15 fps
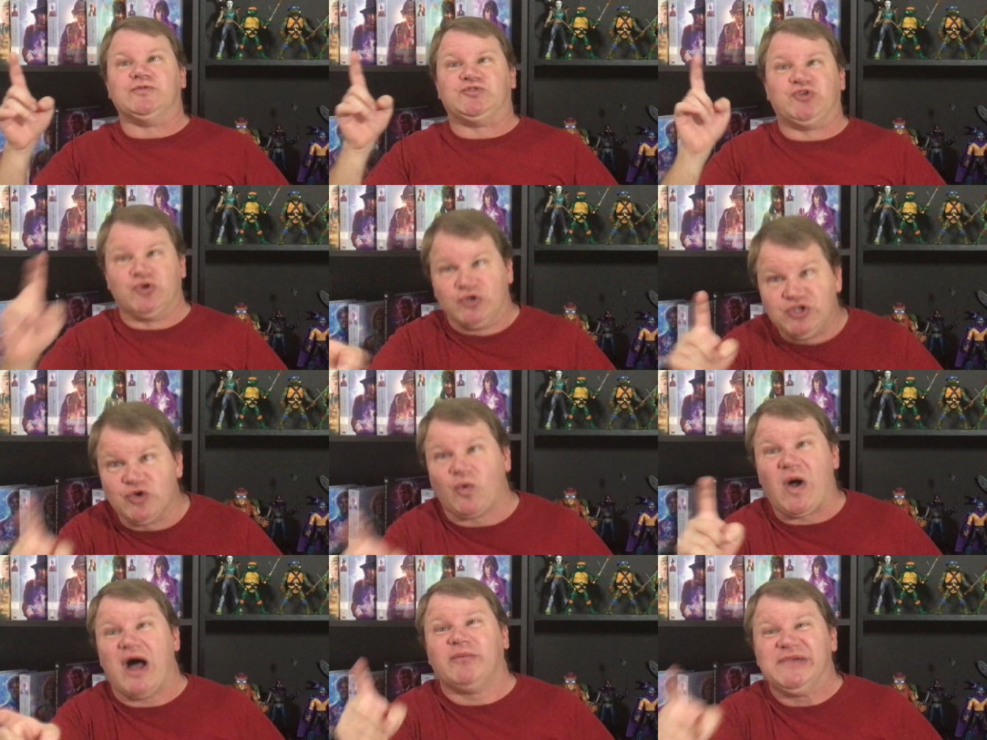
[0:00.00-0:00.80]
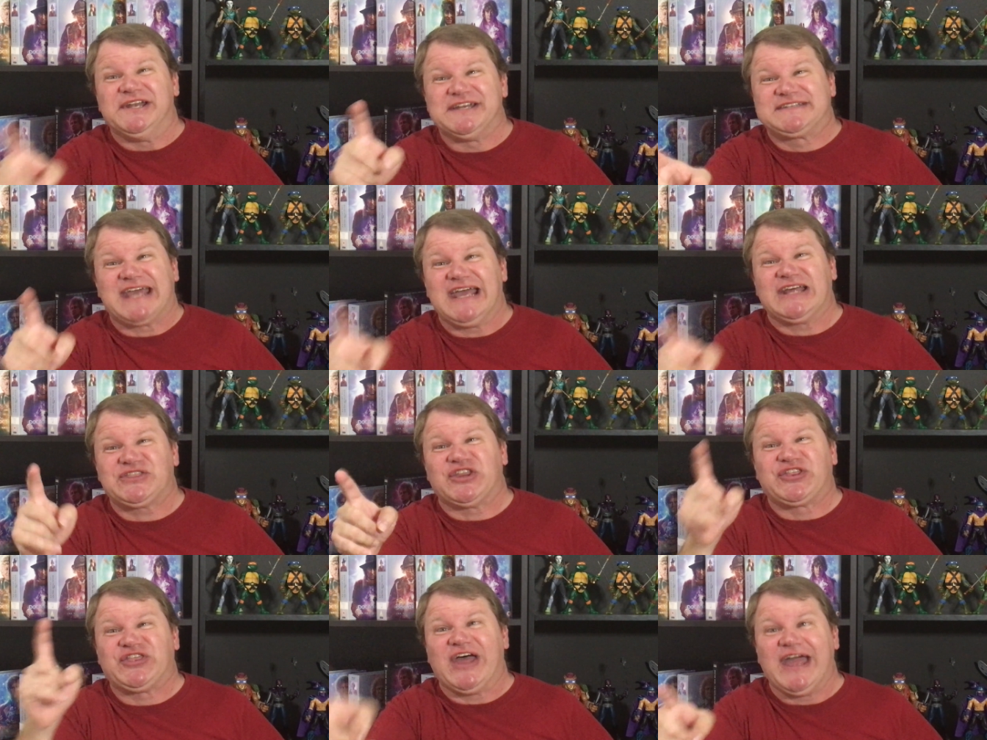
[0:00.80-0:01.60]
do you want me to
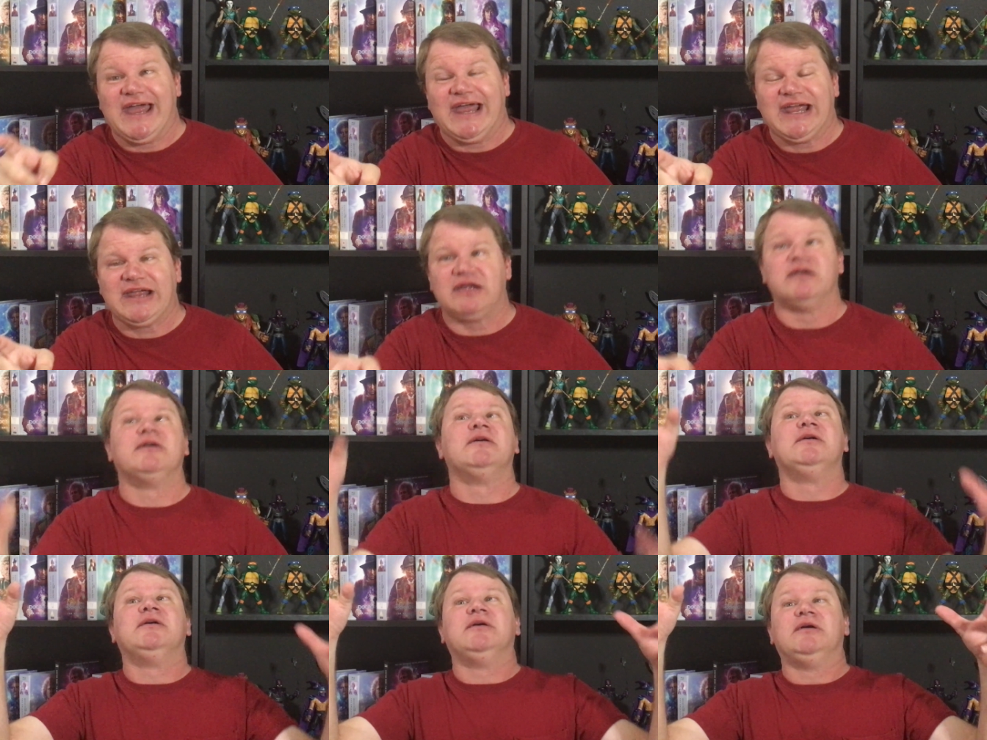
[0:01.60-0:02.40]
take the thing?